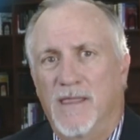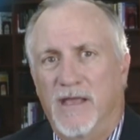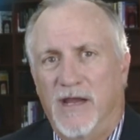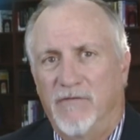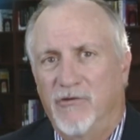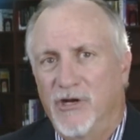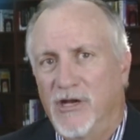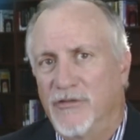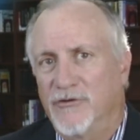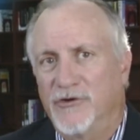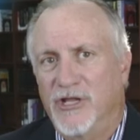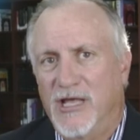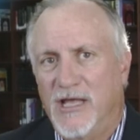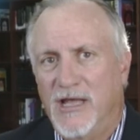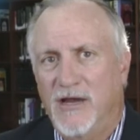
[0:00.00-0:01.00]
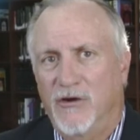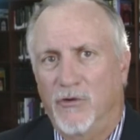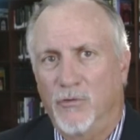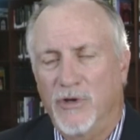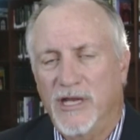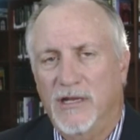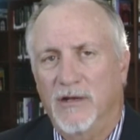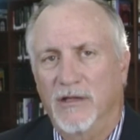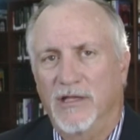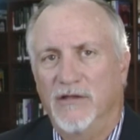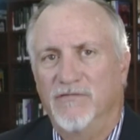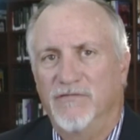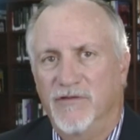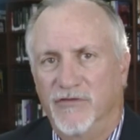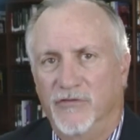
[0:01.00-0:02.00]
every other day or weekly
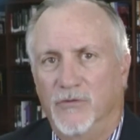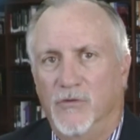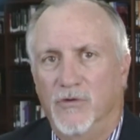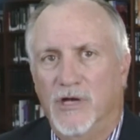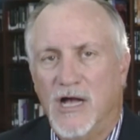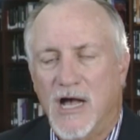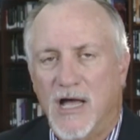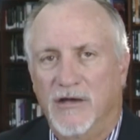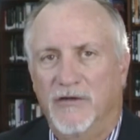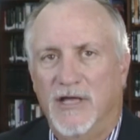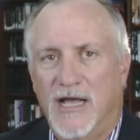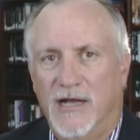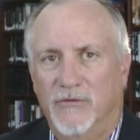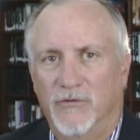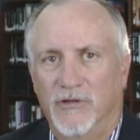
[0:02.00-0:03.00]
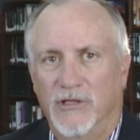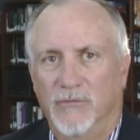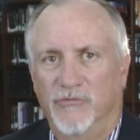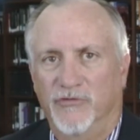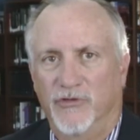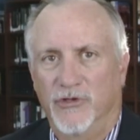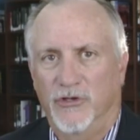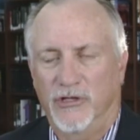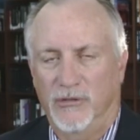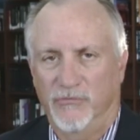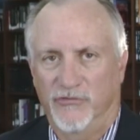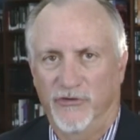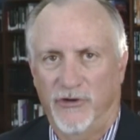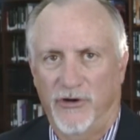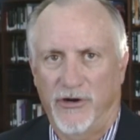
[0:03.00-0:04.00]
physical contact with them so you can
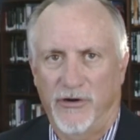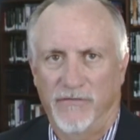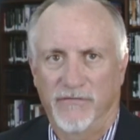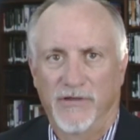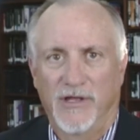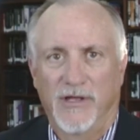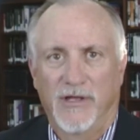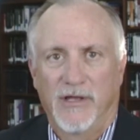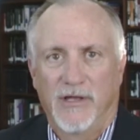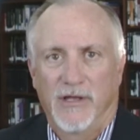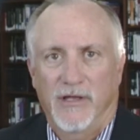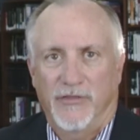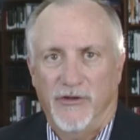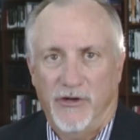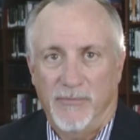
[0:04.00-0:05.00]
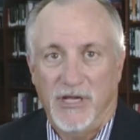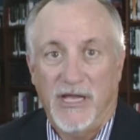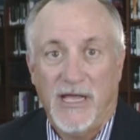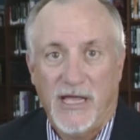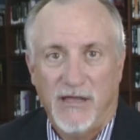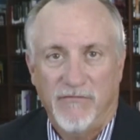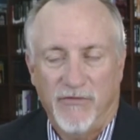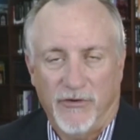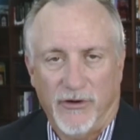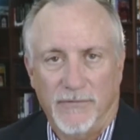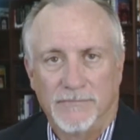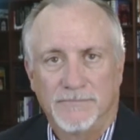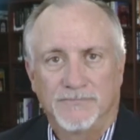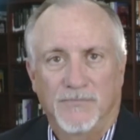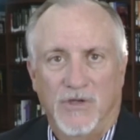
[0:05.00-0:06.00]
observe their behavior.
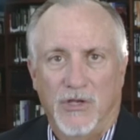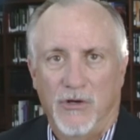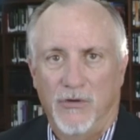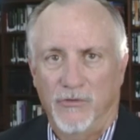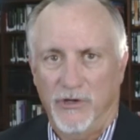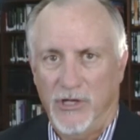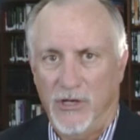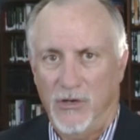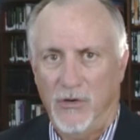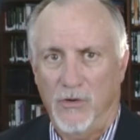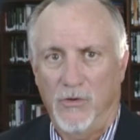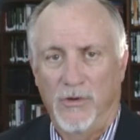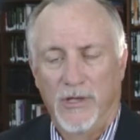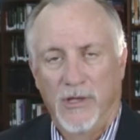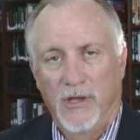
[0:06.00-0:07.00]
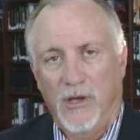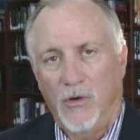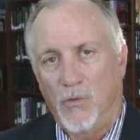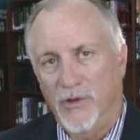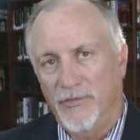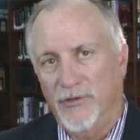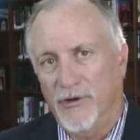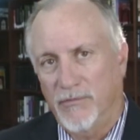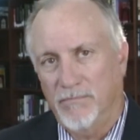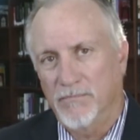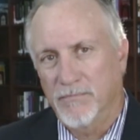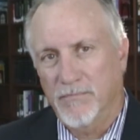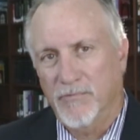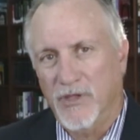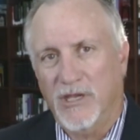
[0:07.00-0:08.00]
You don't know what they're
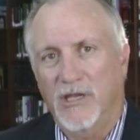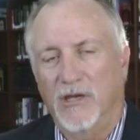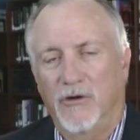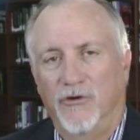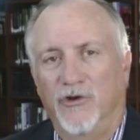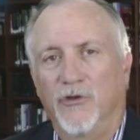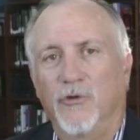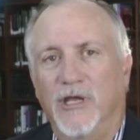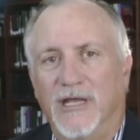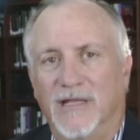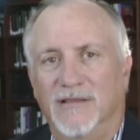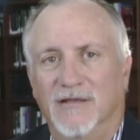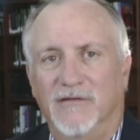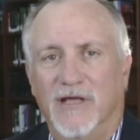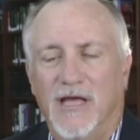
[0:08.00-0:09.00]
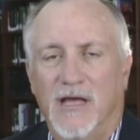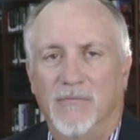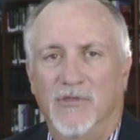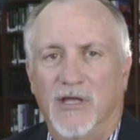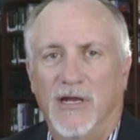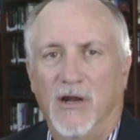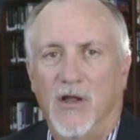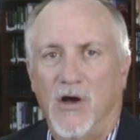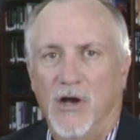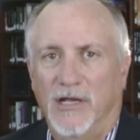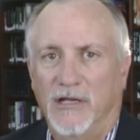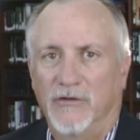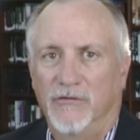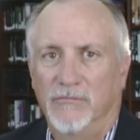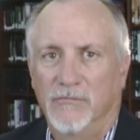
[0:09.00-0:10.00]
thinking or doing at the time they log
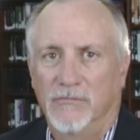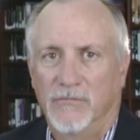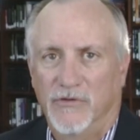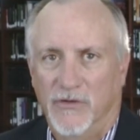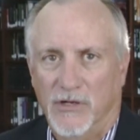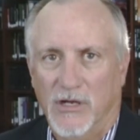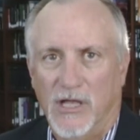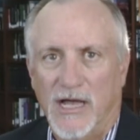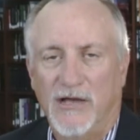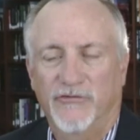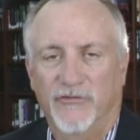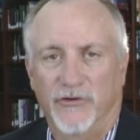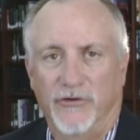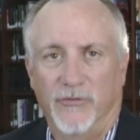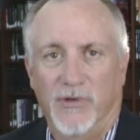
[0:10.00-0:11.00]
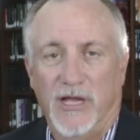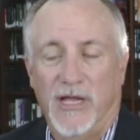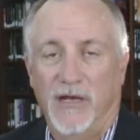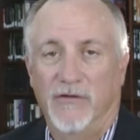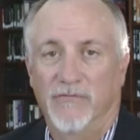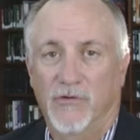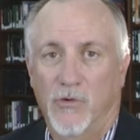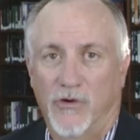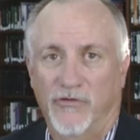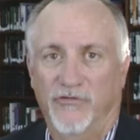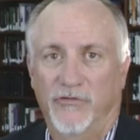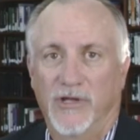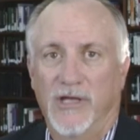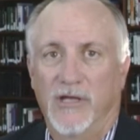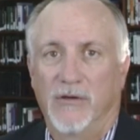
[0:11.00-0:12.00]
in to the classroom. And of
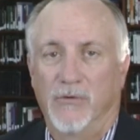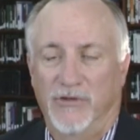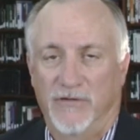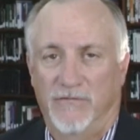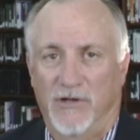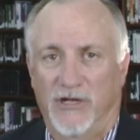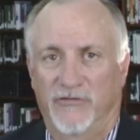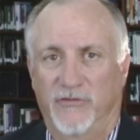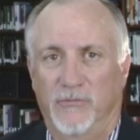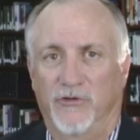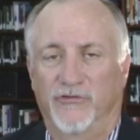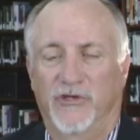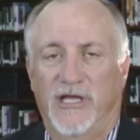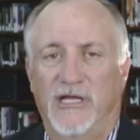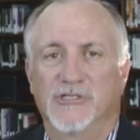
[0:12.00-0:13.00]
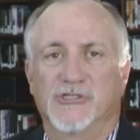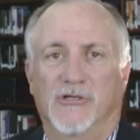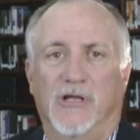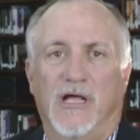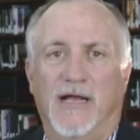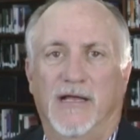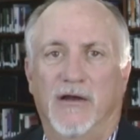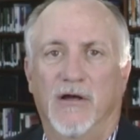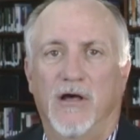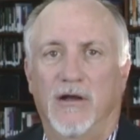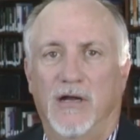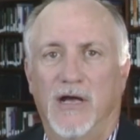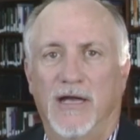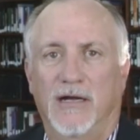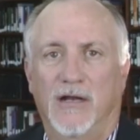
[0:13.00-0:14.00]
course, with a flexible schedule like an
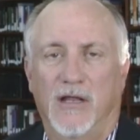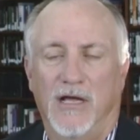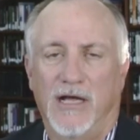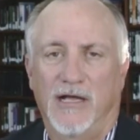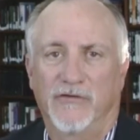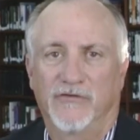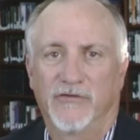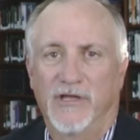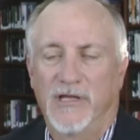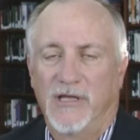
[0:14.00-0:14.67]
online class,